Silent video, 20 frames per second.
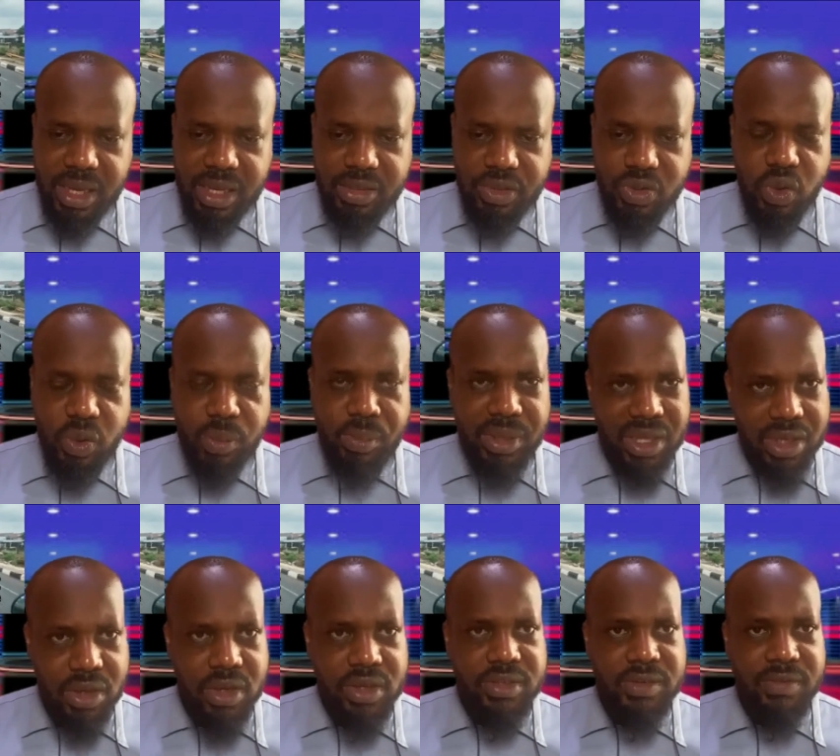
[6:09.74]
And so
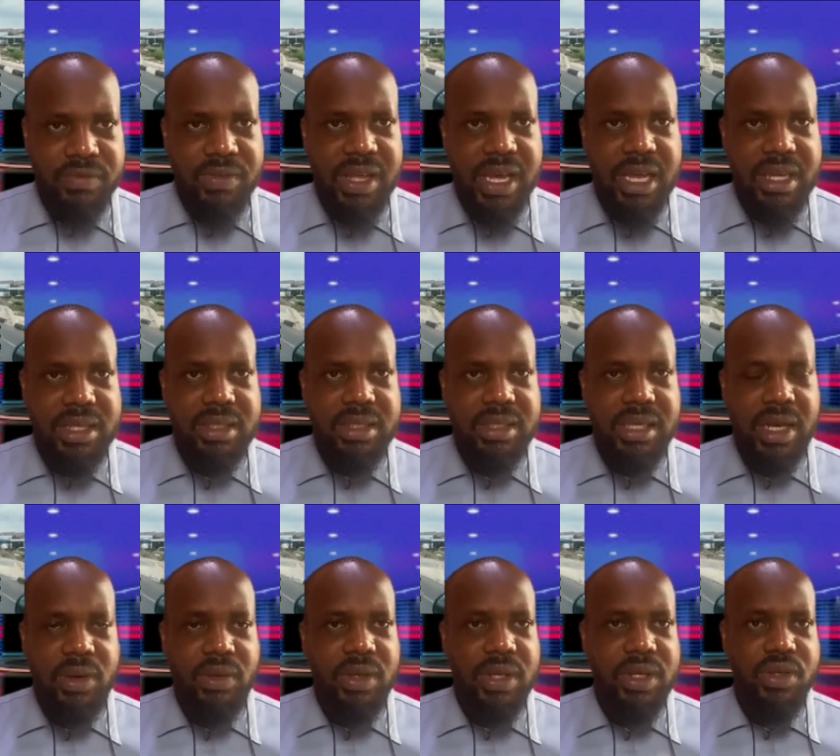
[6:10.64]
because of that,
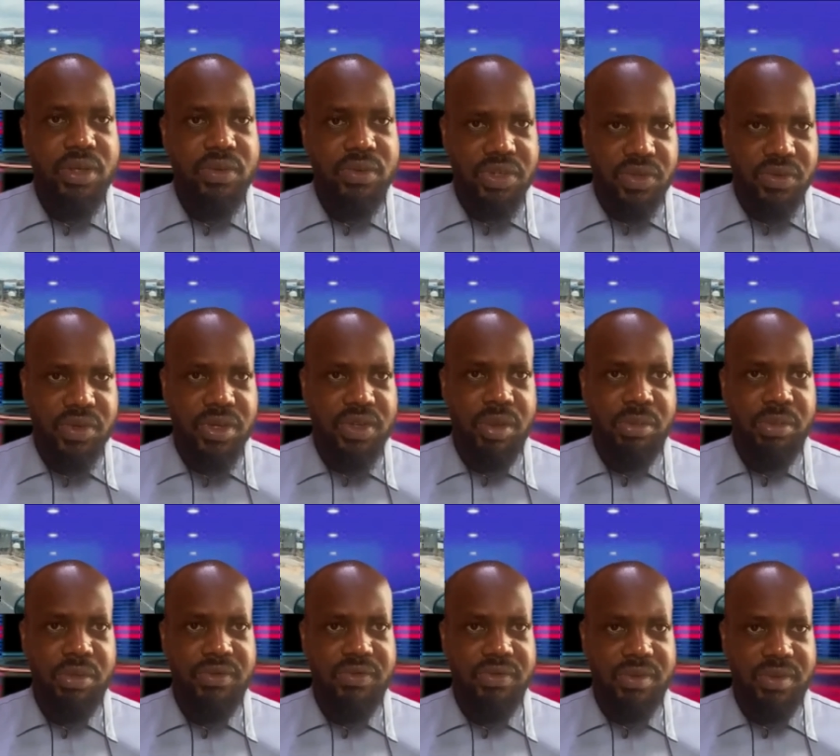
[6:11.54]
they're looking to restrict
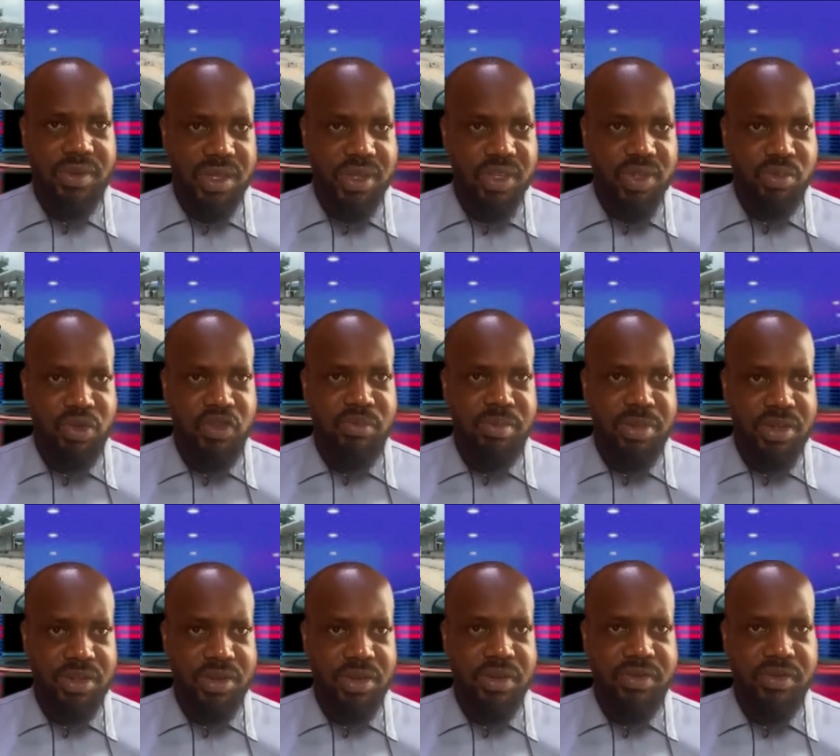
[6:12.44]
some of these
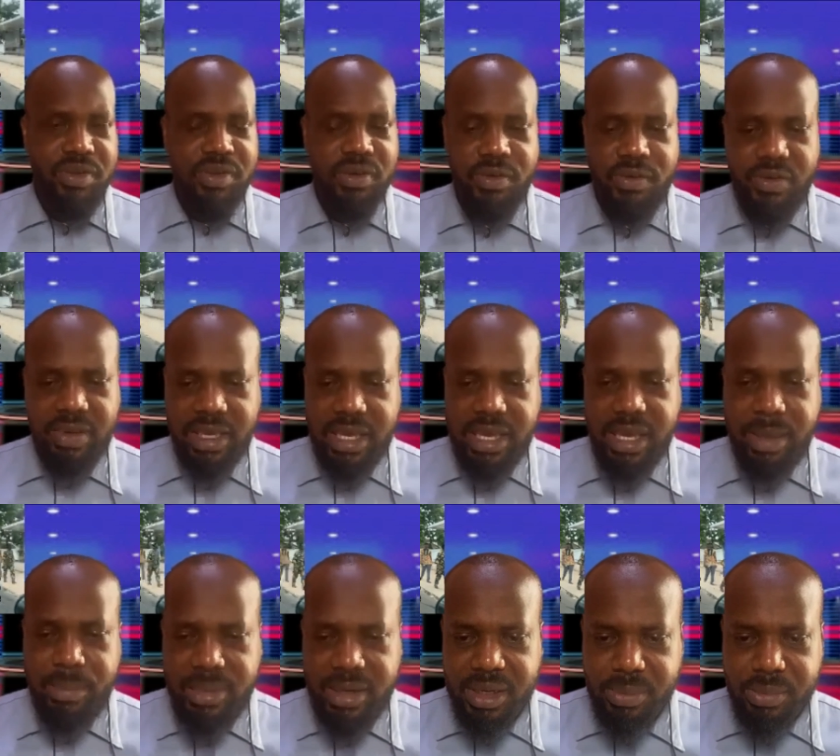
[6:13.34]
movement of keke
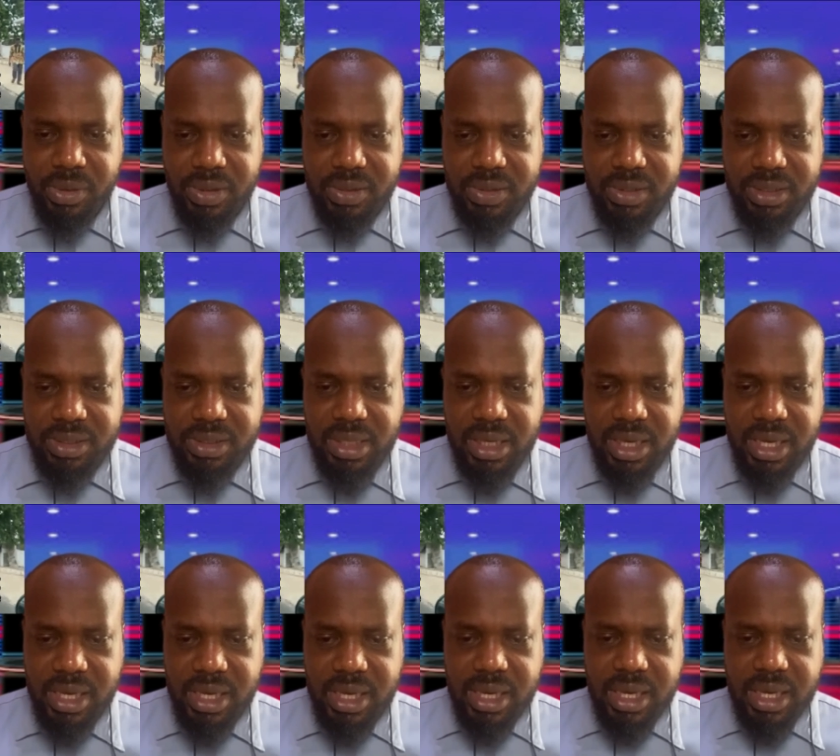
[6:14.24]
and minibuses.
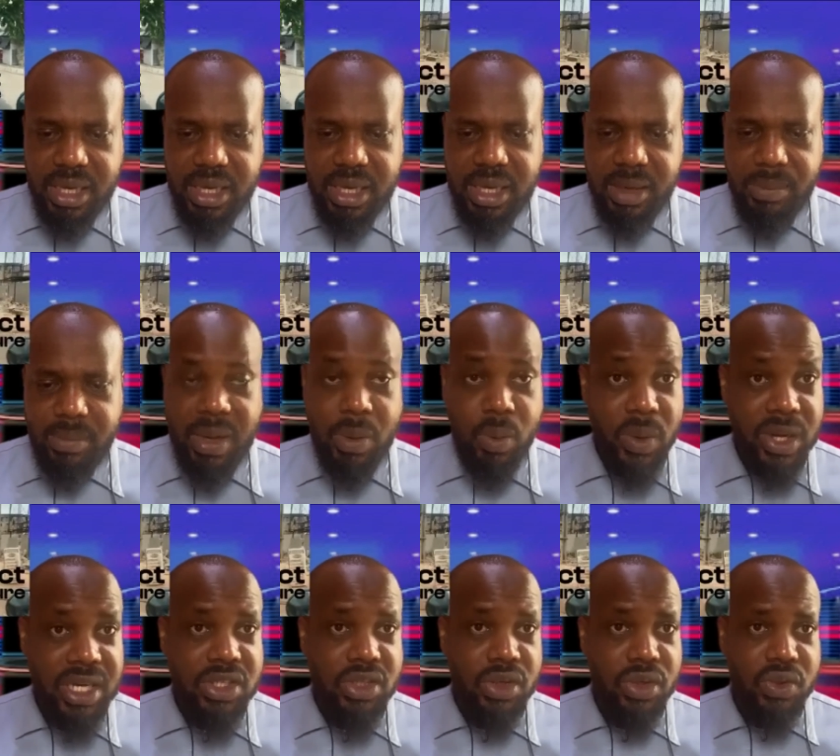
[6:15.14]
And
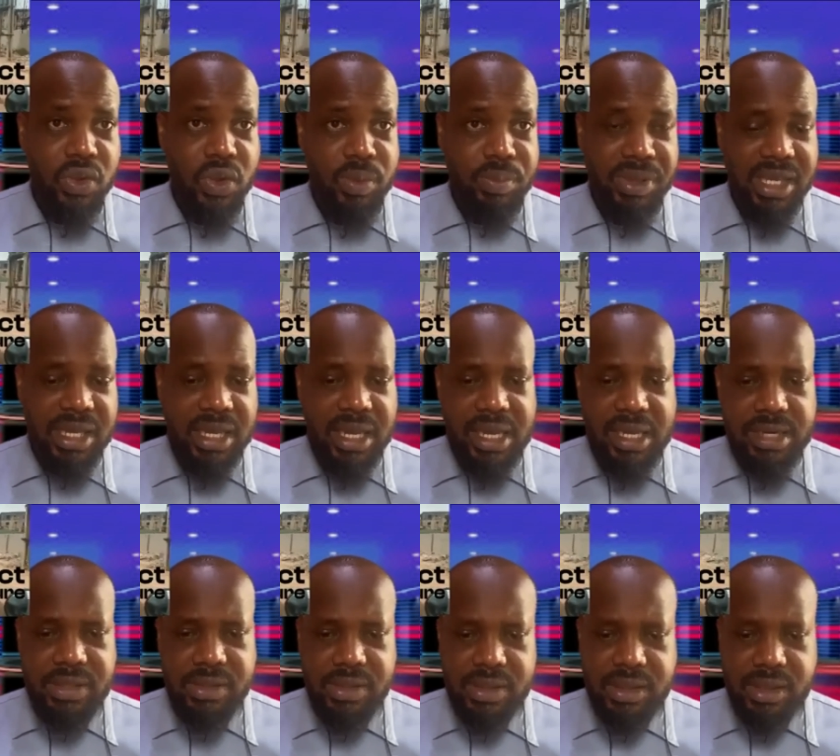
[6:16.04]
when it also
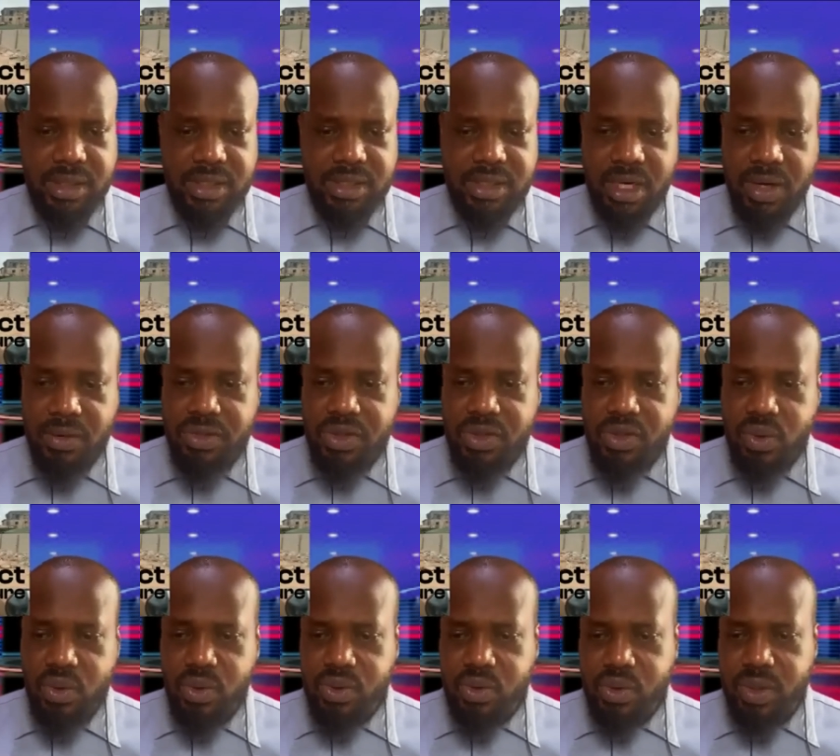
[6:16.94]
begins, secondary
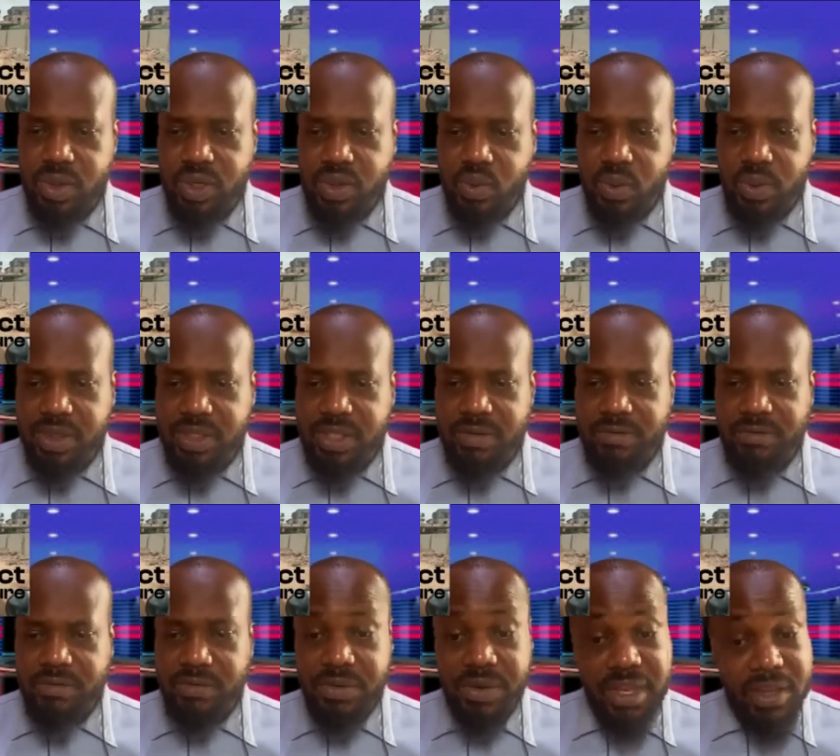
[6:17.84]
school students will
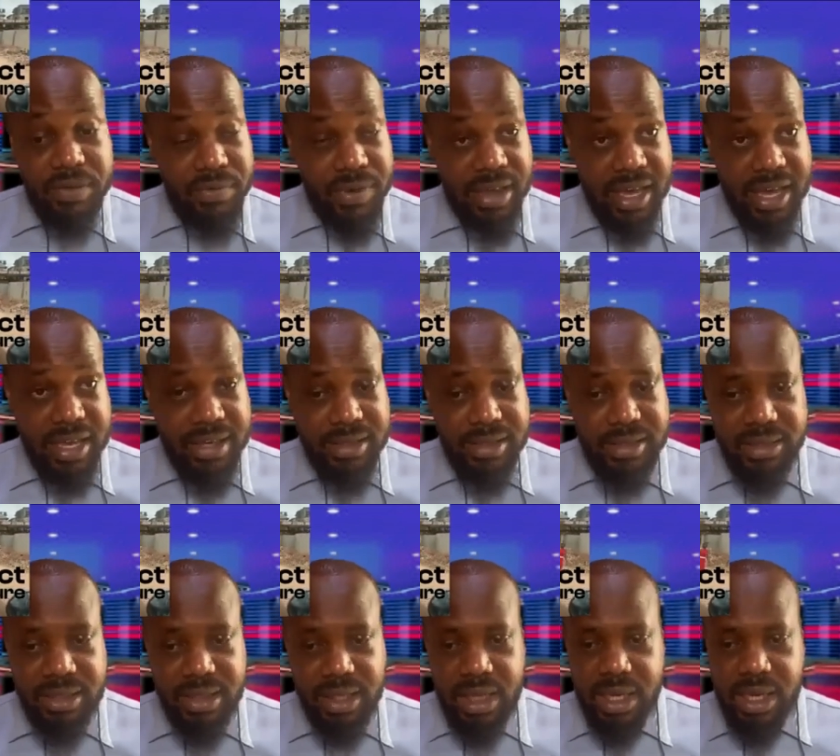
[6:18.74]
receive free
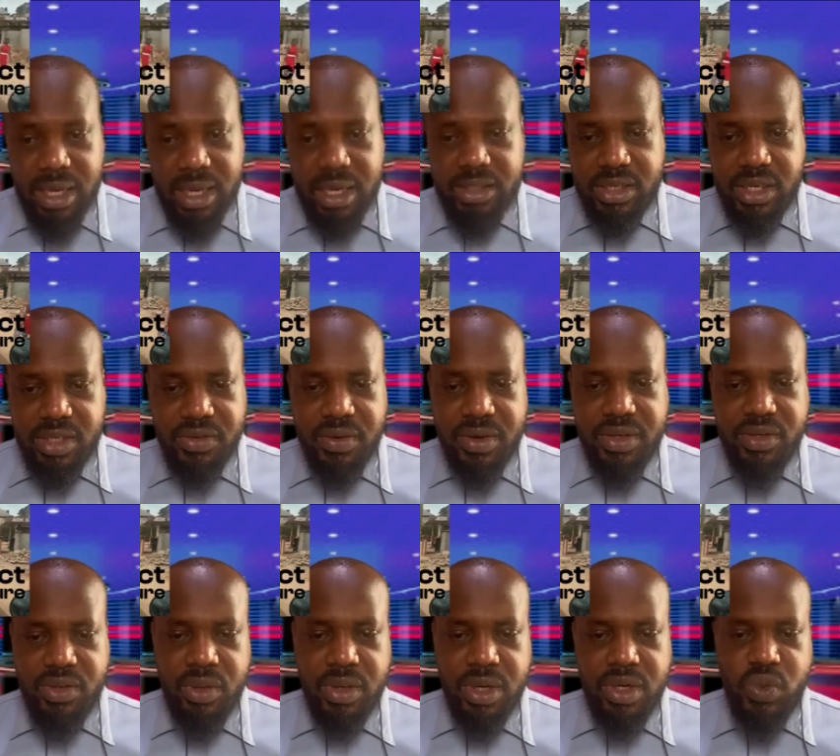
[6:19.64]
fares.
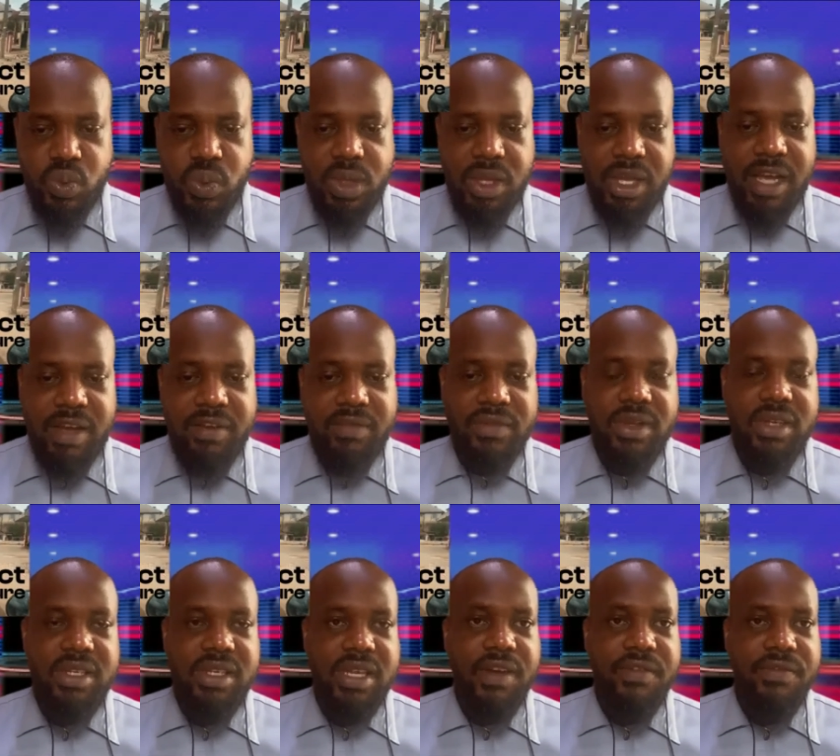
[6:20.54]
Tertiary students will
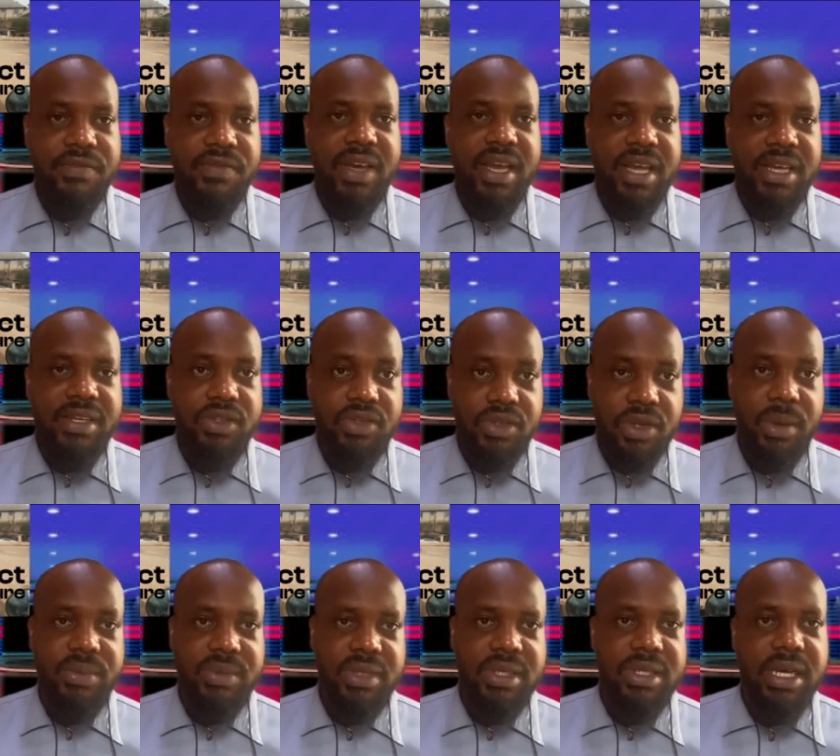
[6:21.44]
have their fares
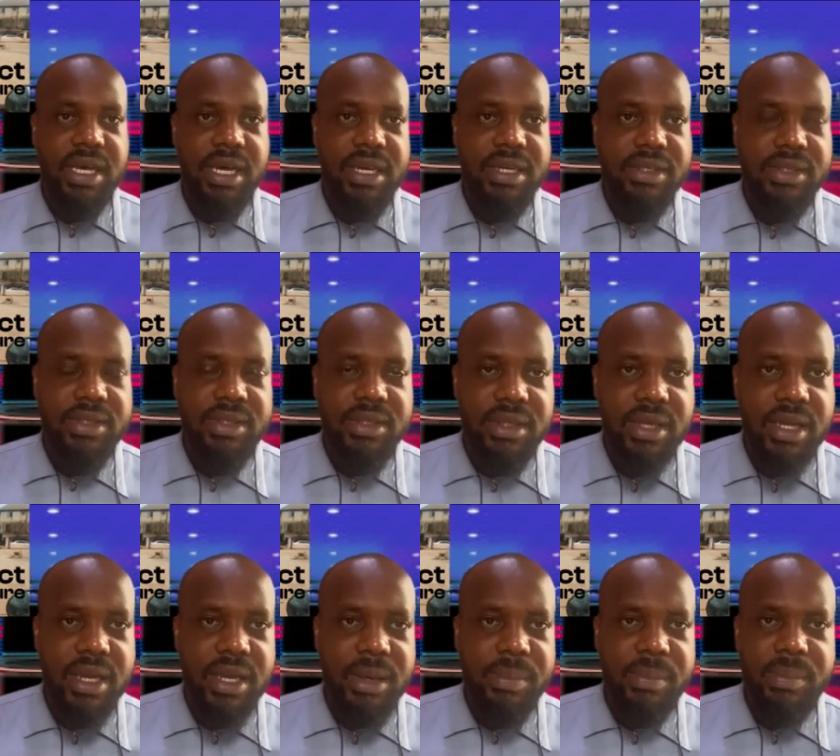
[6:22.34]

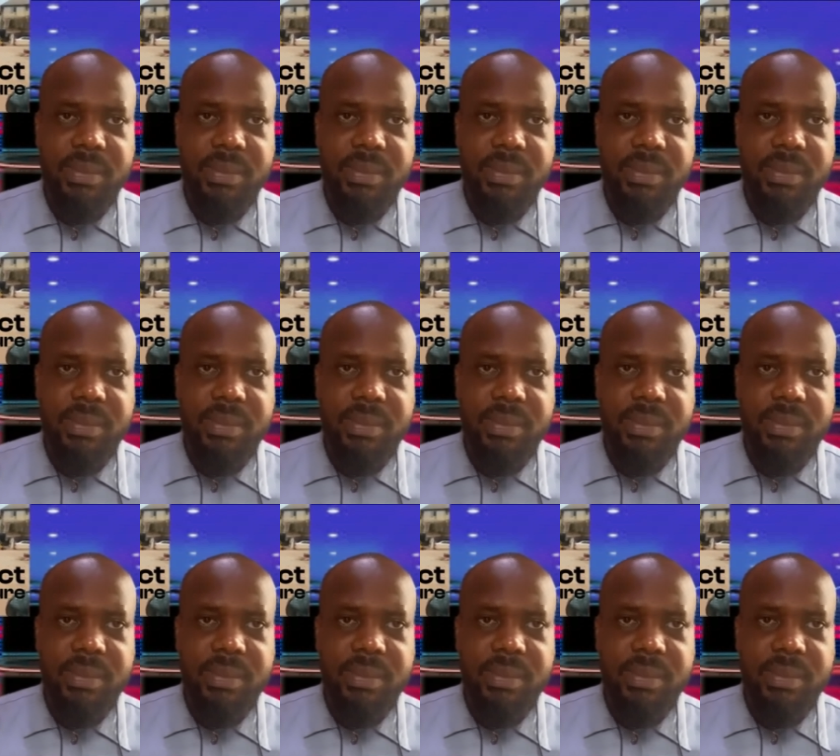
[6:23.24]
subsidized.